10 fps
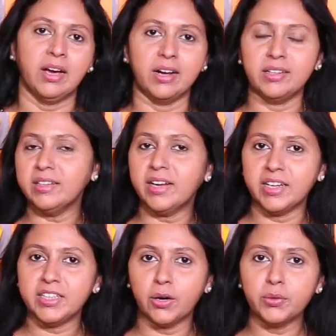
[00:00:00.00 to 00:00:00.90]
and then cut
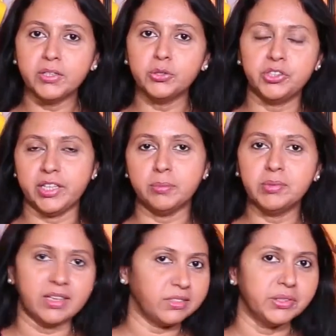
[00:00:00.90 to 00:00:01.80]
it out into shapes
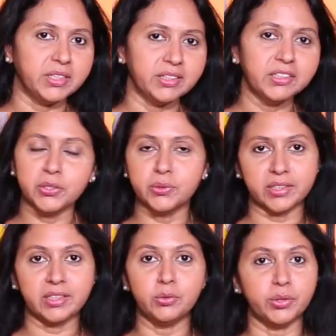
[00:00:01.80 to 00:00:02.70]
as needed
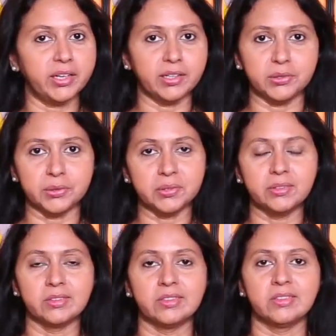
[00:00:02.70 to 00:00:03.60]
using cookie cutters.